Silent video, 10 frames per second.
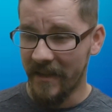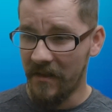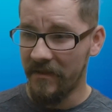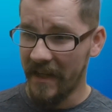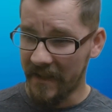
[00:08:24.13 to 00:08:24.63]

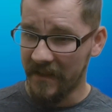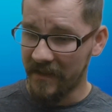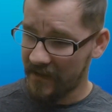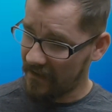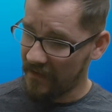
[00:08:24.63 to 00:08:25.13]
They
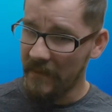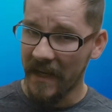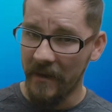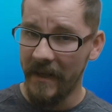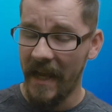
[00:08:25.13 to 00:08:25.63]

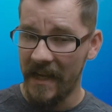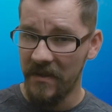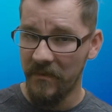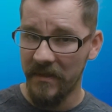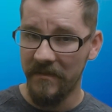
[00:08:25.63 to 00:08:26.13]
might come in
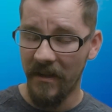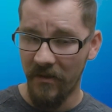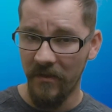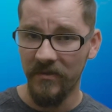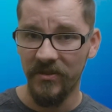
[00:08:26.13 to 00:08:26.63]
handy when
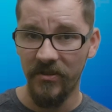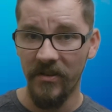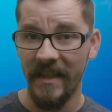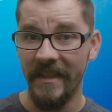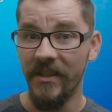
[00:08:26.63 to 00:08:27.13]
on
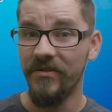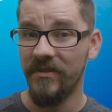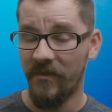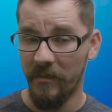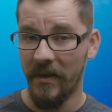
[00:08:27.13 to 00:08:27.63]
certain
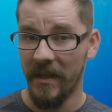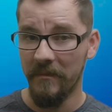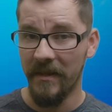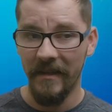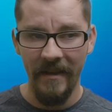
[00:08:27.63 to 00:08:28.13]
conditions for putting,
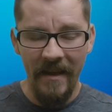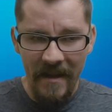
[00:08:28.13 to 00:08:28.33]
but